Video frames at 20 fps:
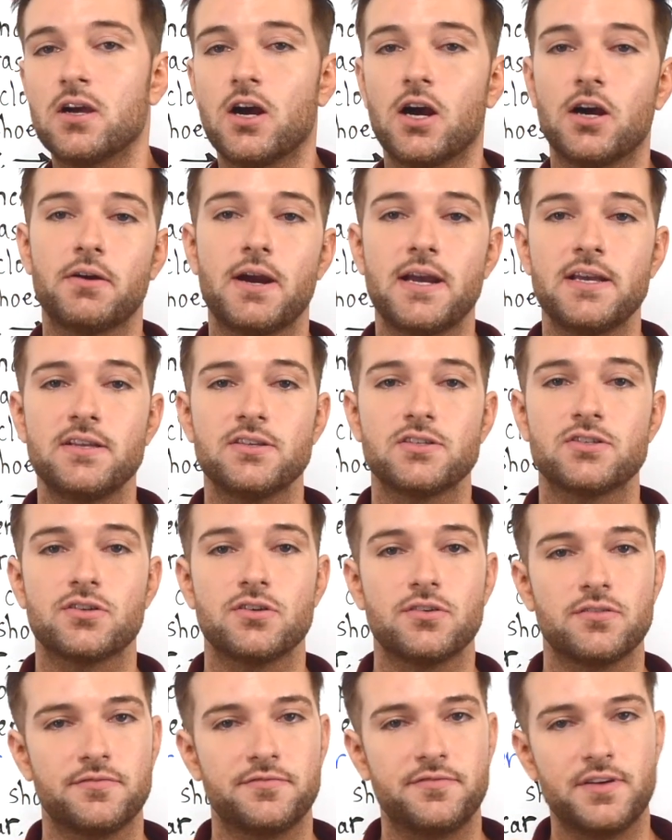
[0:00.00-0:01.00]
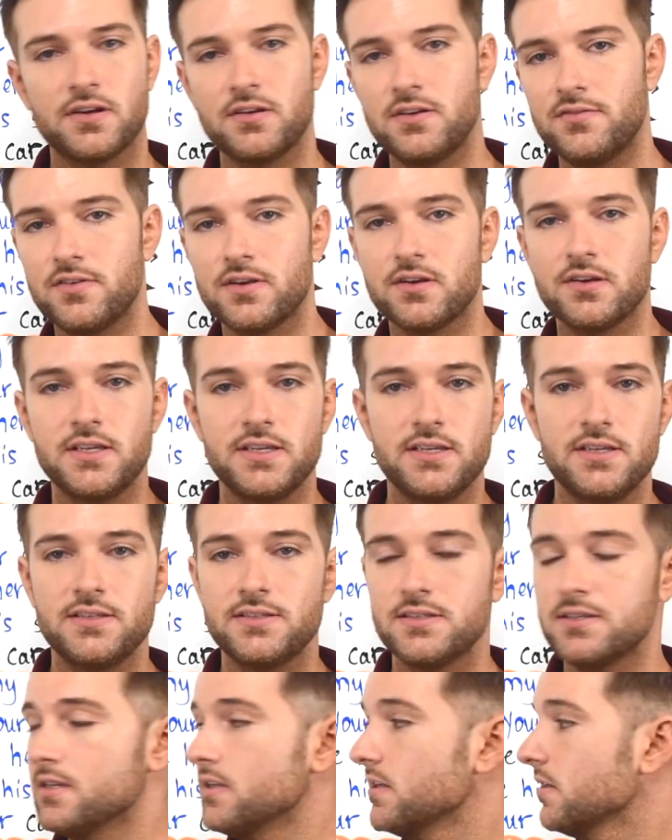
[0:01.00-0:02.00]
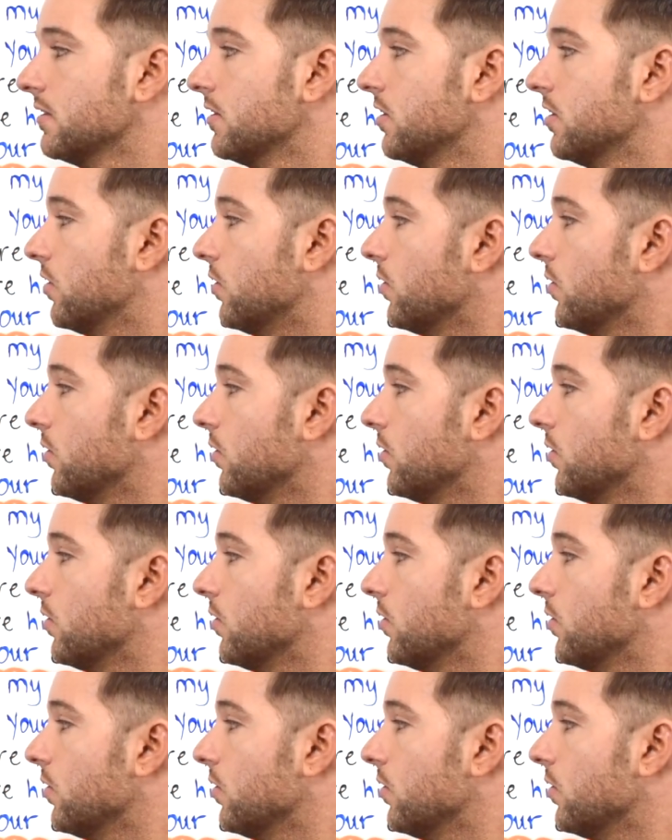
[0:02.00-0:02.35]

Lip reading: All right. So very, very easy.